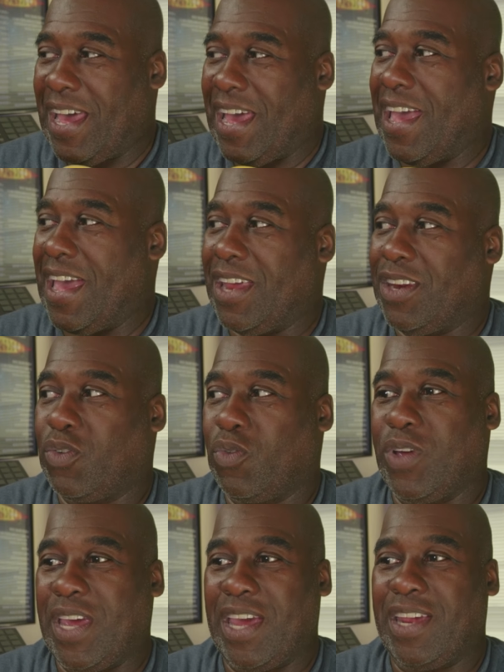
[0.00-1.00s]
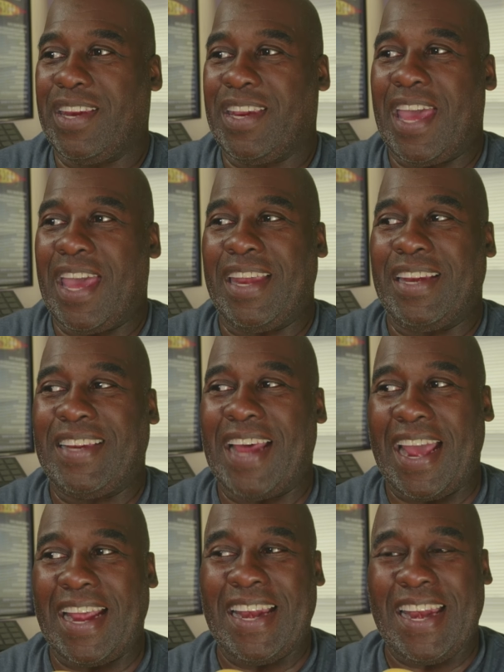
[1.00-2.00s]
and created a
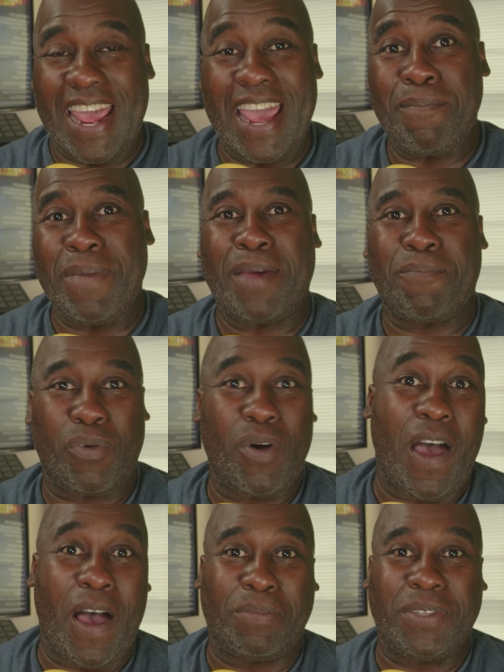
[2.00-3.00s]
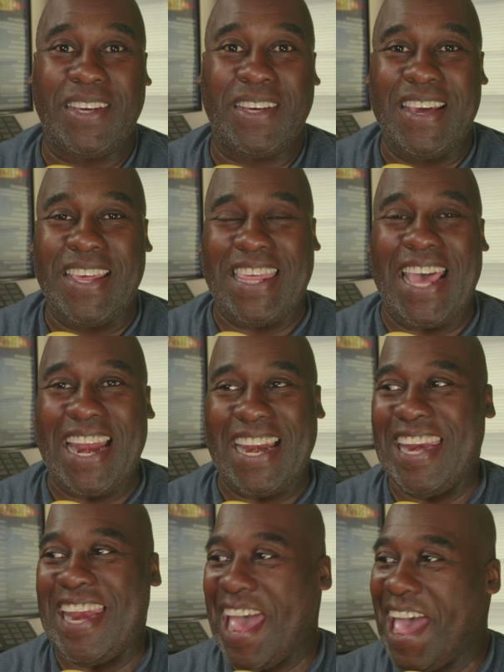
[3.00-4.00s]
dynamic prompt that
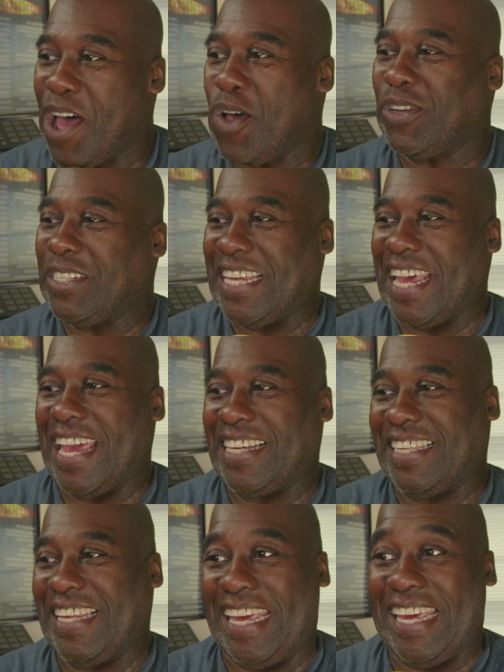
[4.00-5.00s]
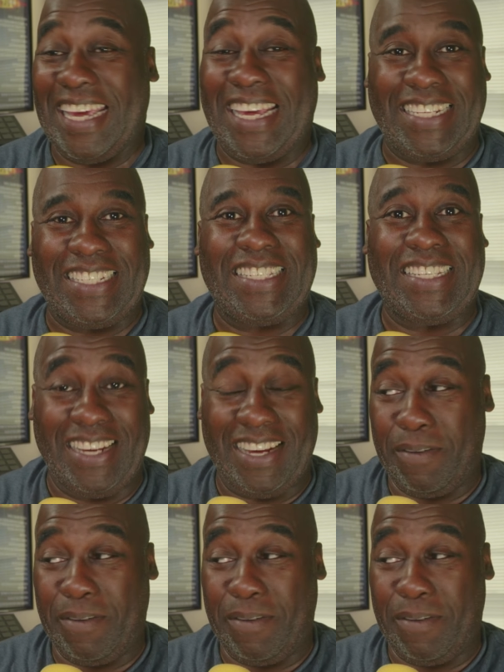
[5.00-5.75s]
now takes his